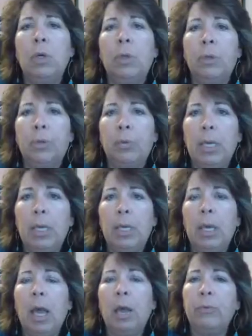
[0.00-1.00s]

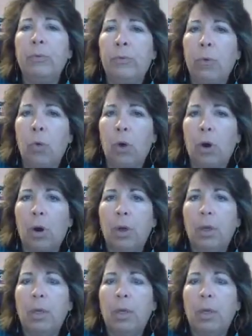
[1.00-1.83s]
3, and 4.